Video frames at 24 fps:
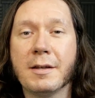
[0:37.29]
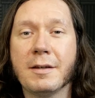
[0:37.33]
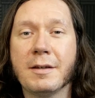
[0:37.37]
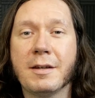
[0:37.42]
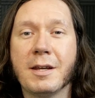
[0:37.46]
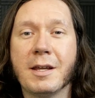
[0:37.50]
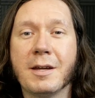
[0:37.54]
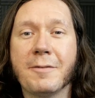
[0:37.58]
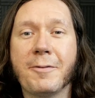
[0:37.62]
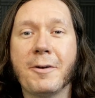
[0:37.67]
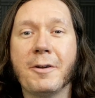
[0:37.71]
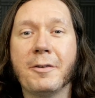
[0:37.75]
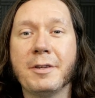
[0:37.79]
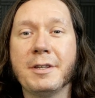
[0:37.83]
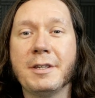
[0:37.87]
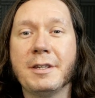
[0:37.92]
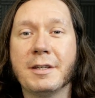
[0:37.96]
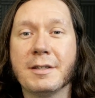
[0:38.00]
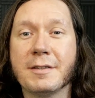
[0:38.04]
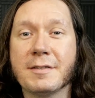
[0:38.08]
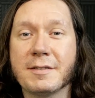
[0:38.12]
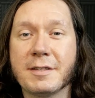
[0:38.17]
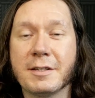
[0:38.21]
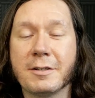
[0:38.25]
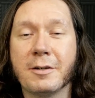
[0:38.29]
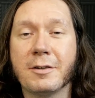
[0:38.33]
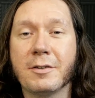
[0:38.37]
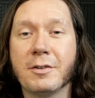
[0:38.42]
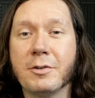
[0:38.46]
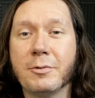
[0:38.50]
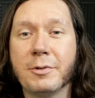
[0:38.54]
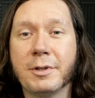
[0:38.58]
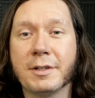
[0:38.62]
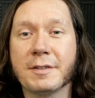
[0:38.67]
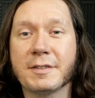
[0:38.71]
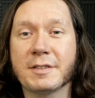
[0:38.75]
definitely consider
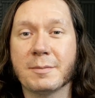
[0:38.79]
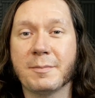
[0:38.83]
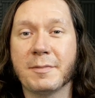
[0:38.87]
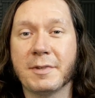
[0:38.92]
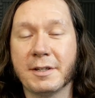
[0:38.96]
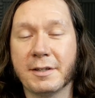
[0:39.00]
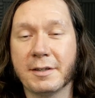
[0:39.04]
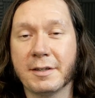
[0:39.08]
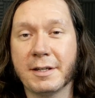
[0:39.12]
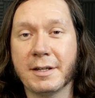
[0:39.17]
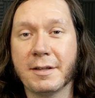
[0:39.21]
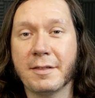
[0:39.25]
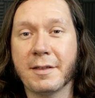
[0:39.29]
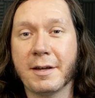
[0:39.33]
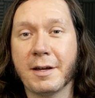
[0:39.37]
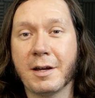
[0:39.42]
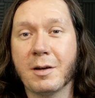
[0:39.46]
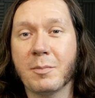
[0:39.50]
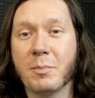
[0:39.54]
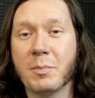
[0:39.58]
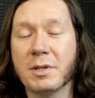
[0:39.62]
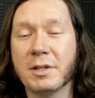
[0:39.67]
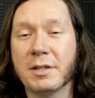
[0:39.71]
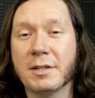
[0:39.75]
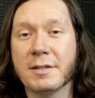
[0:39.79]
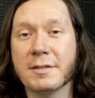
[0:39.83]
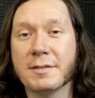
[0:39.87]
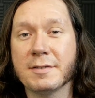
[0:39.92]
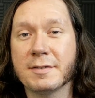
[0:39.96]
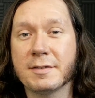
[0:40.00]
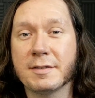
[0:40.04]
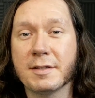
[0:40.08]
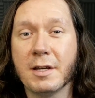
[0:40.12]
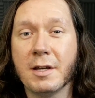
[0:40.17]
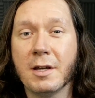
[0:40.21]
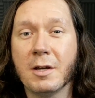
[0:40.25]
doing something like that,
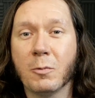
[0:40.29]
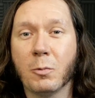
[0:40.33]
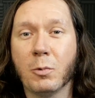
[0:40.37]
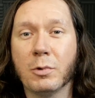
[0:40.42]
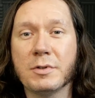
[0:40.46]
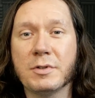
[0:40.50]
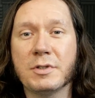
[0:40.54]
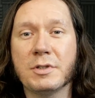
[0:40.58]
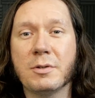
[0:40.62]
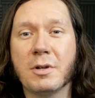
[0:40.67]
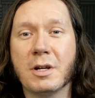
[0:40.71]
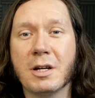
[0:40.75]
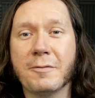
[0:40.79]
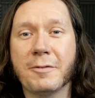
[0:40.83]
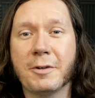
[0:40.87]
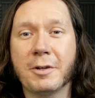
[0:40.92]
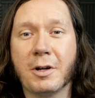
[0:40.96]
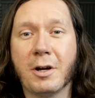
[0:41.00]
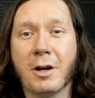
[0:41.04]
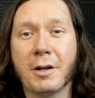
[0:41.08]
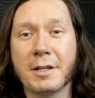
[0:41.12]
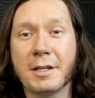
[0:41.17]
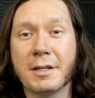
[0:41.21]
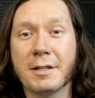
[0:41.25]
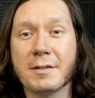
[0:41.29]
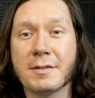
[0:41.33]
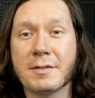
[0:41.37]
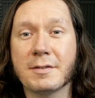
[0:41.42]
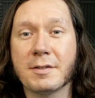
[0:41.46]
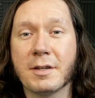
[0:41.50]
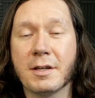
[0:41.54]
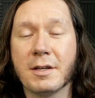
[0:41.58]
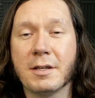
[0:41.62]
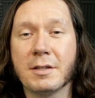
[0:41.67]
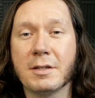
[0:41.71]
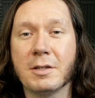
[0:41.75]
because once you have an audience,